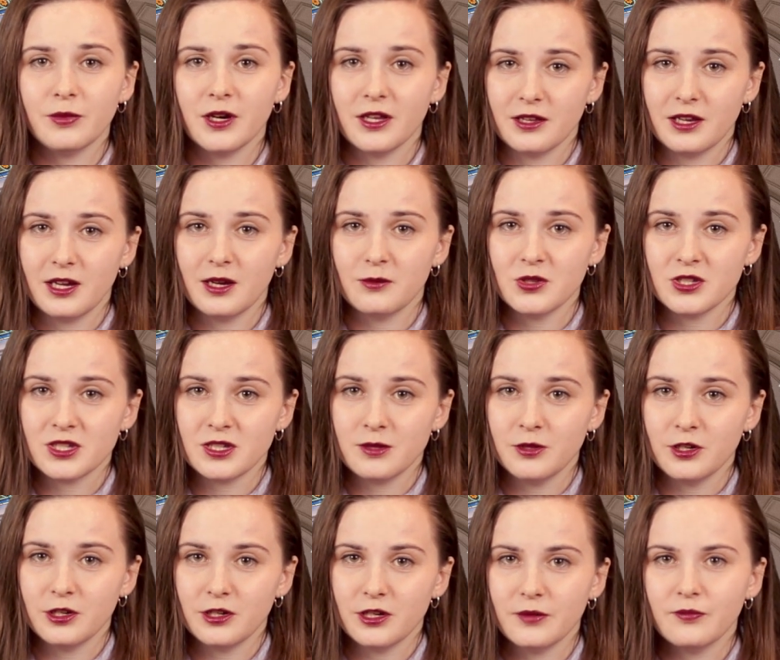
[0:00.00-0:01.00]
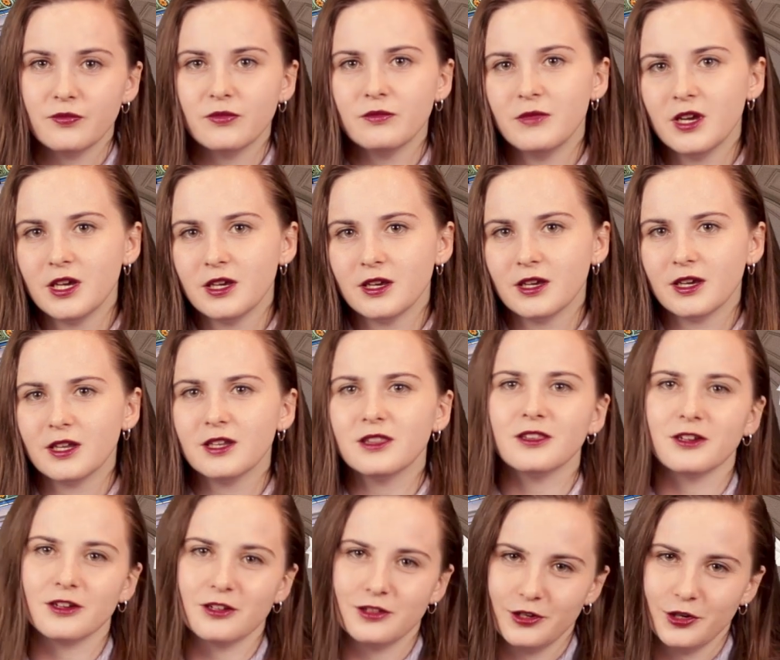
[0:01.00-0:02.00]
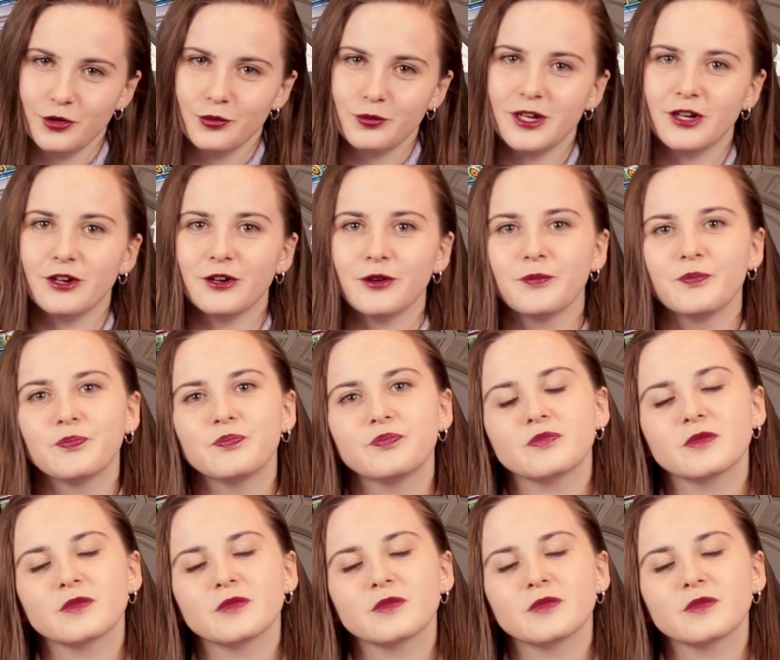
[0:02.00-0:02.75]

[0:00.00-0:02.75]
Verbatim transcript: by the campus community, making it the clear winner.